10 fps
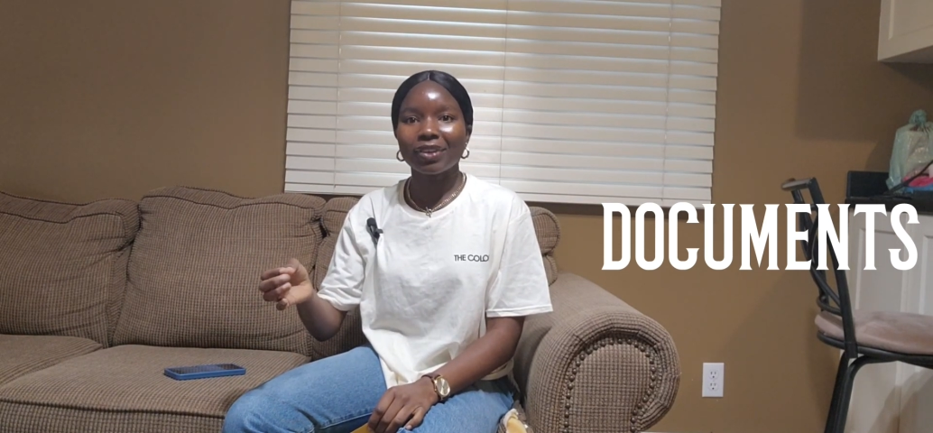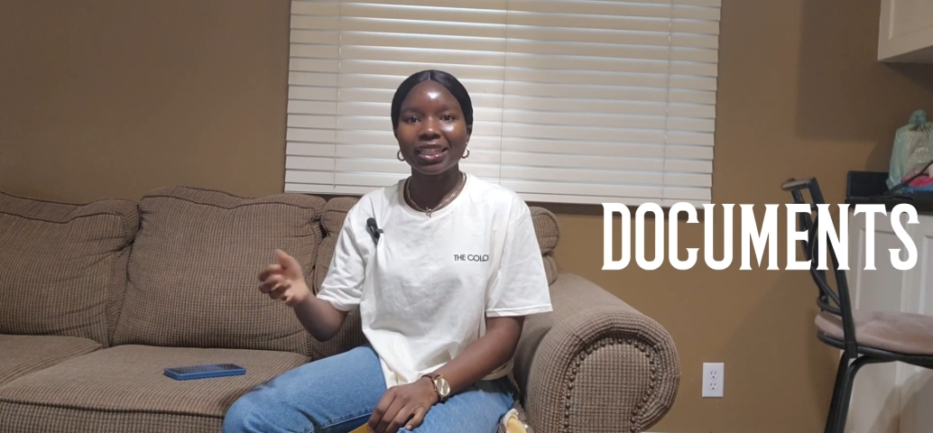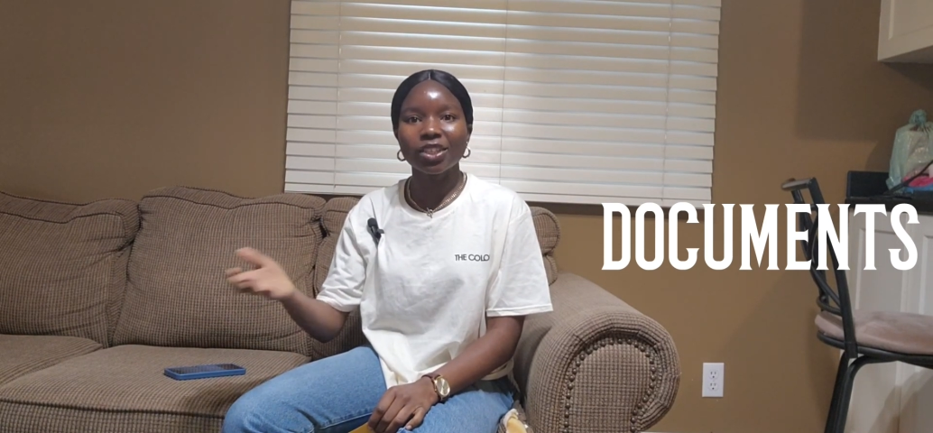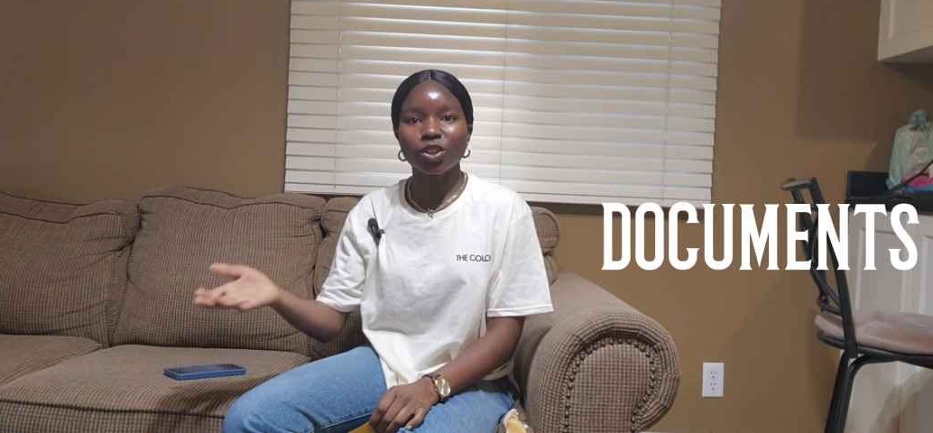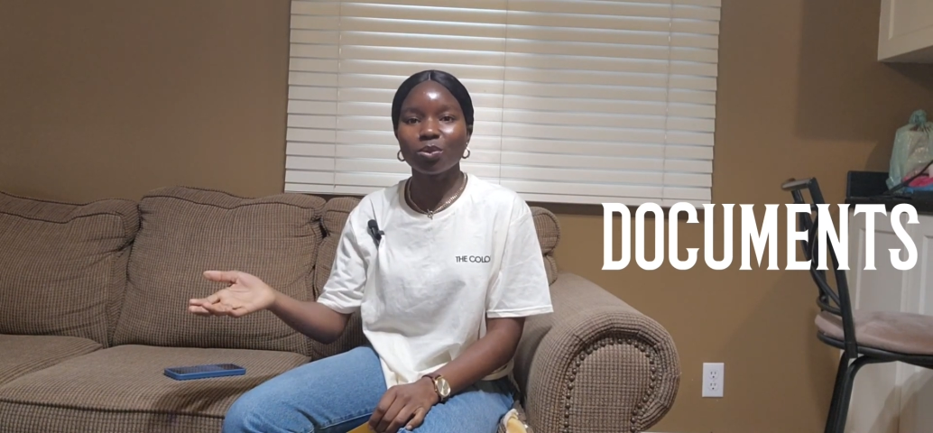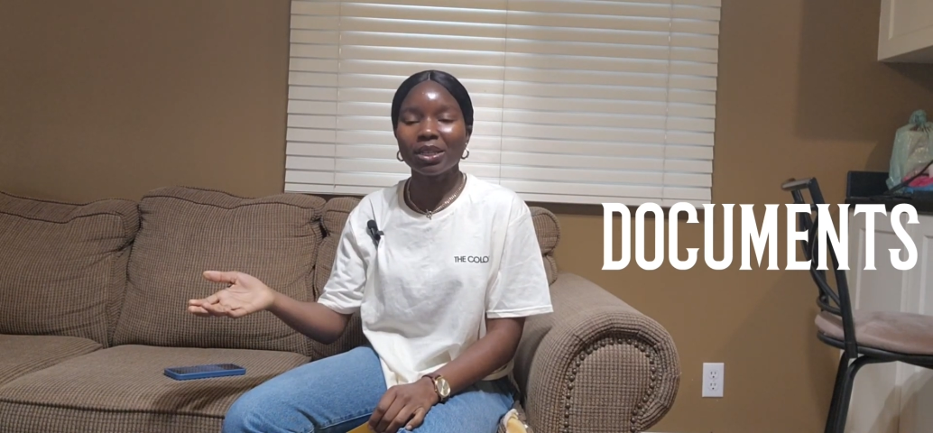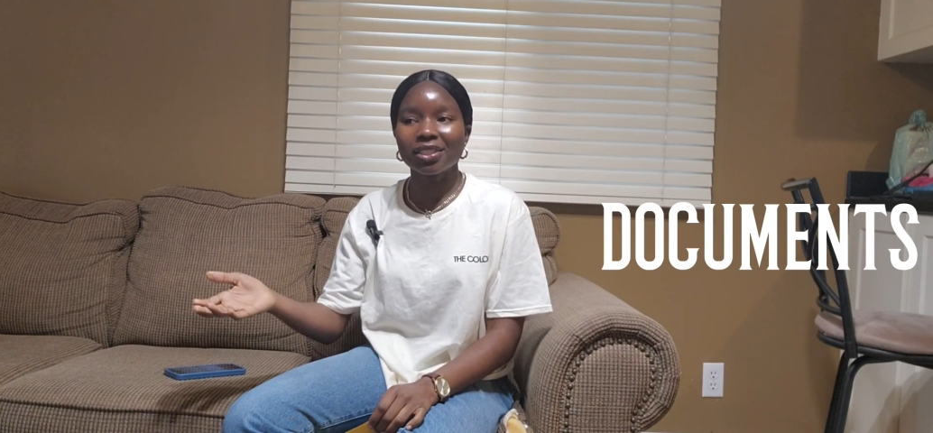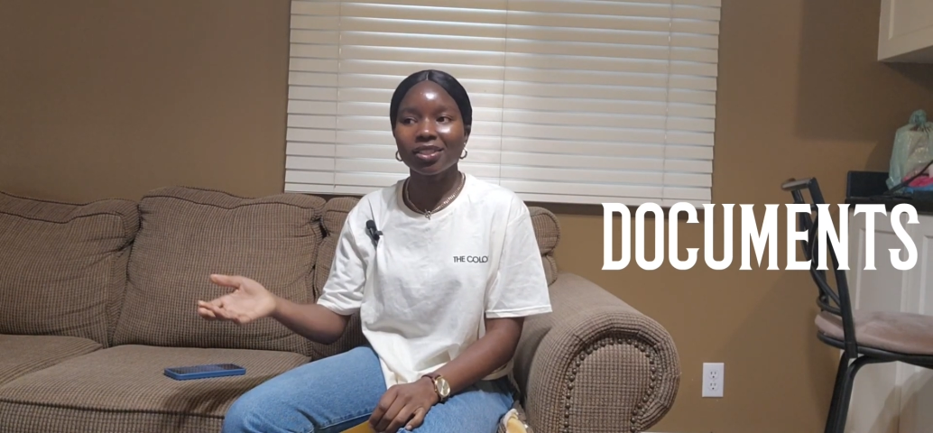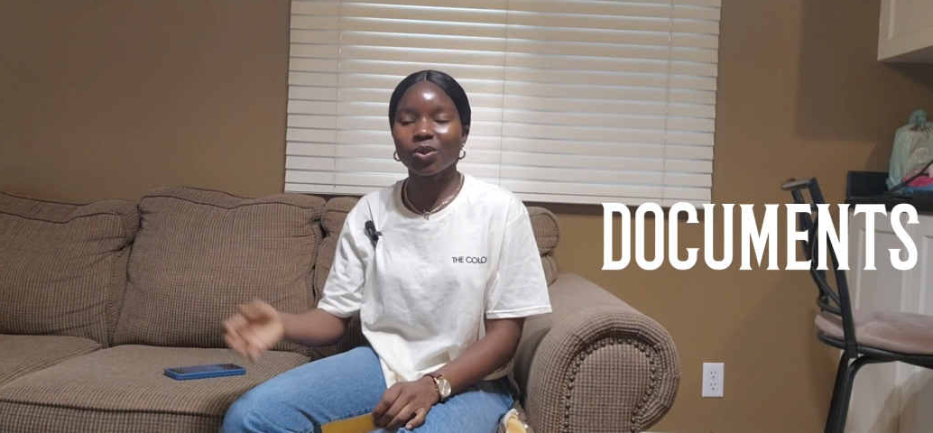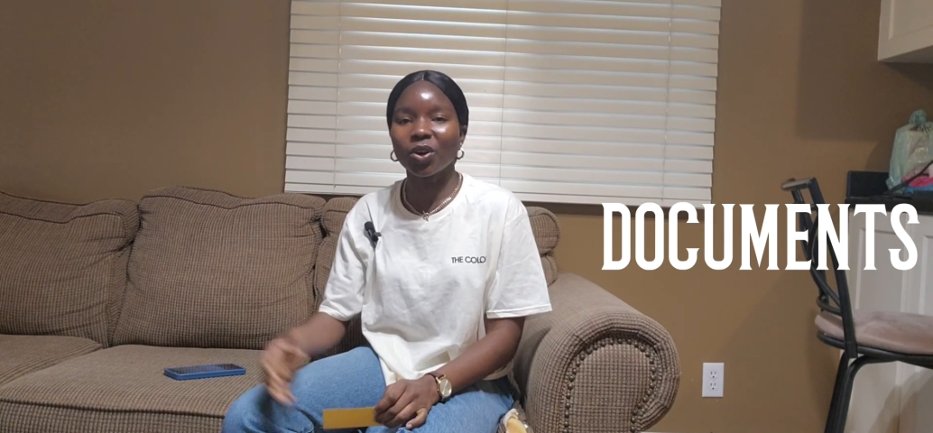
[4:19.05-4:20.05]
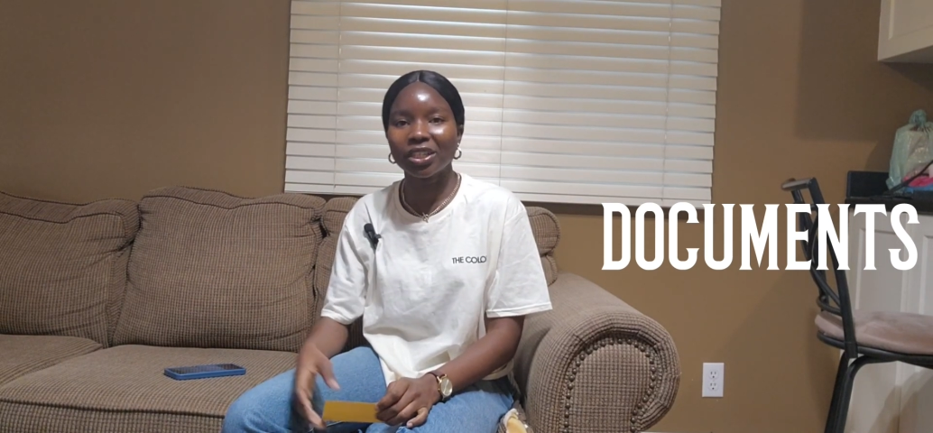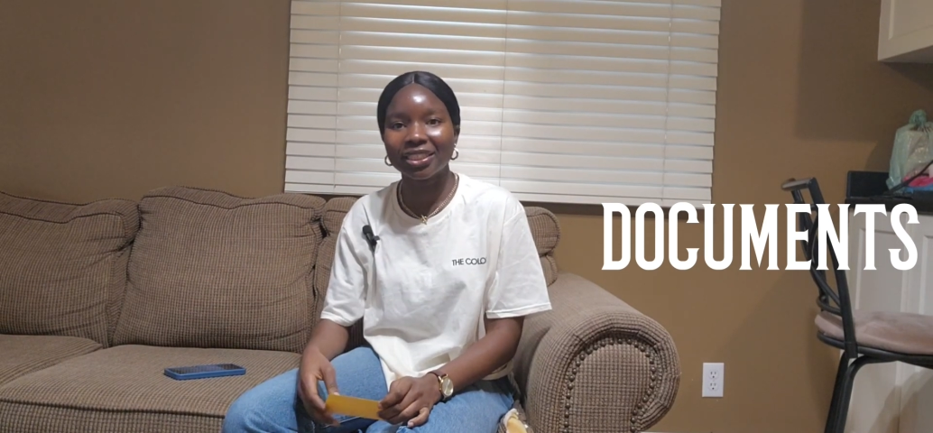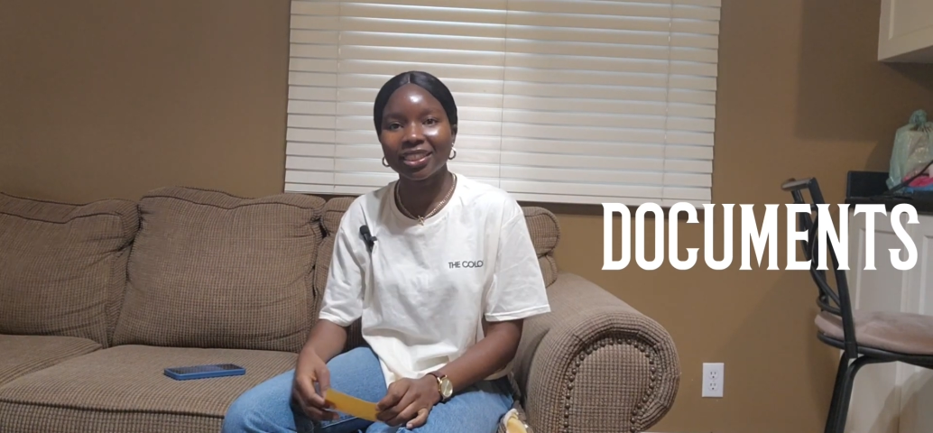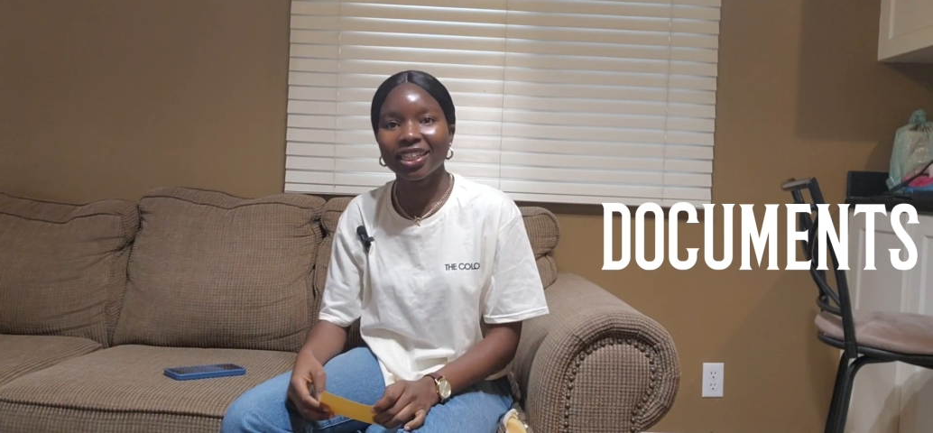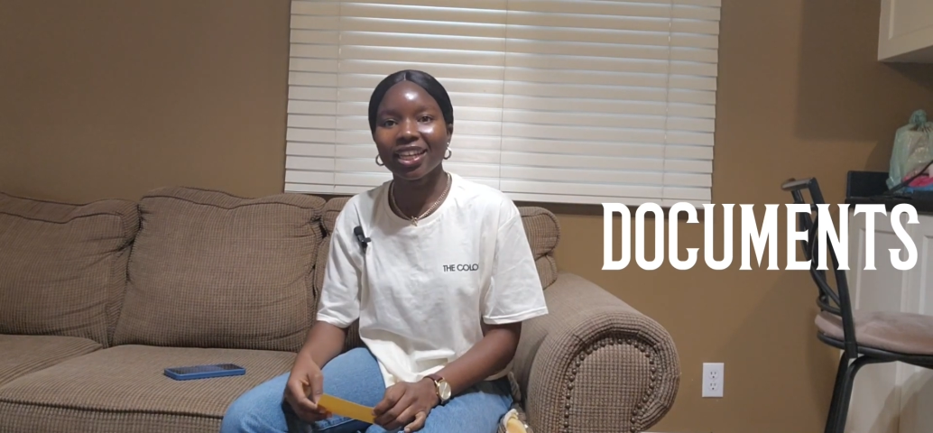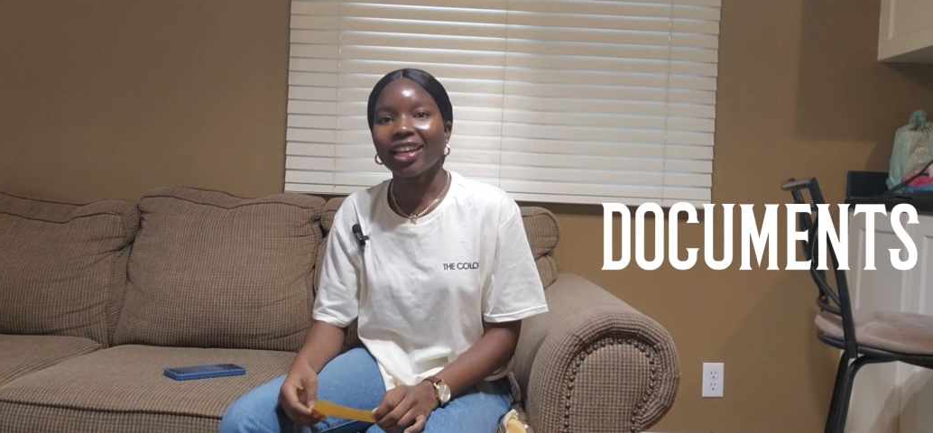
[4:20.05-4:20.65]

right, that document is gone